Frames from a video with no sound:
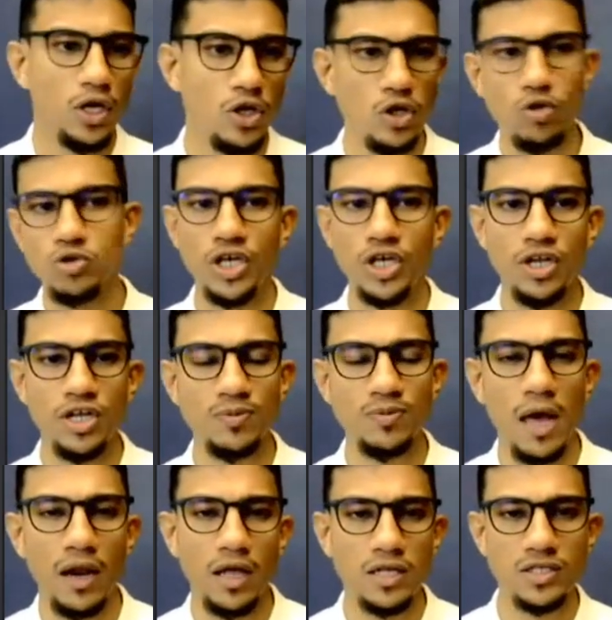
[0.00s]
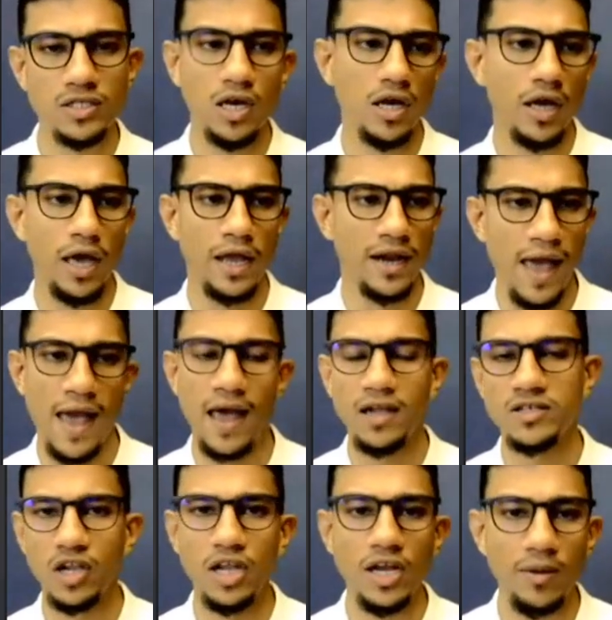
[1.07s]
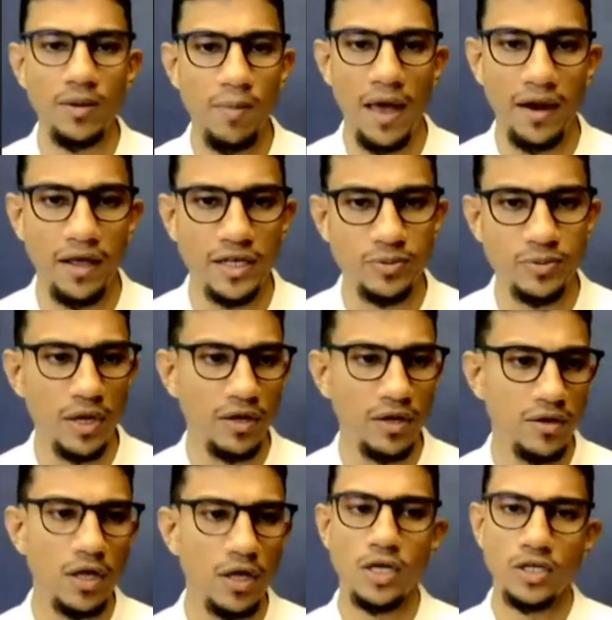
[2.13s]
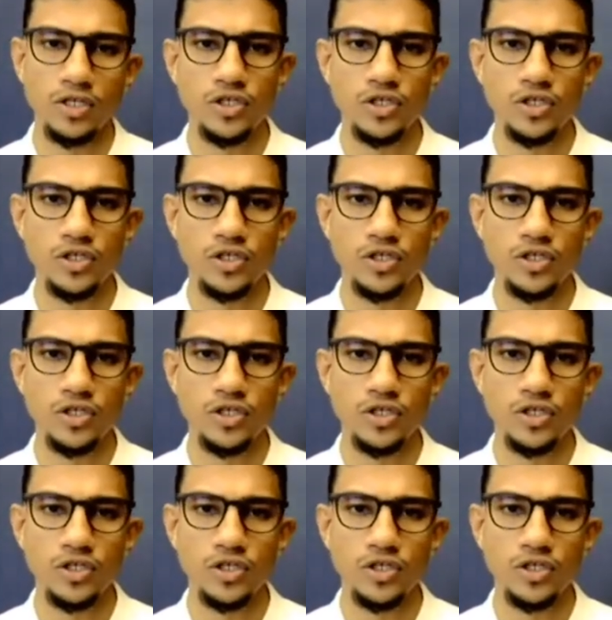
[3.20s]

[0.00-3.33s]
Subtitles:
new series manager, enhanced lead management,